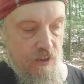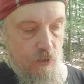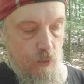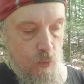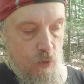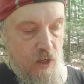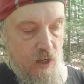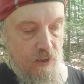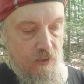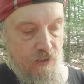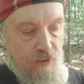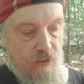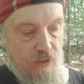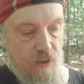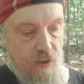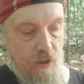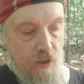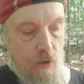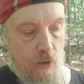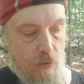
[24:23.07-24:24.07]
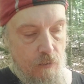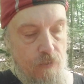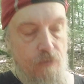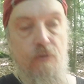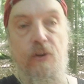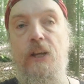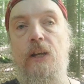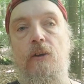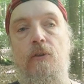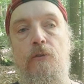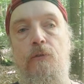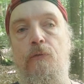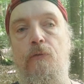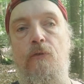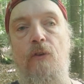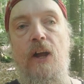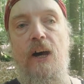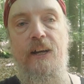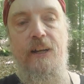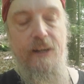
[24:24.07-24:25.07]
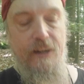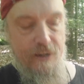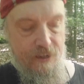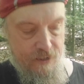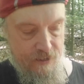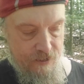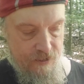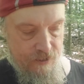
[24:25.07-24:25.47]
you can see her fingers fly.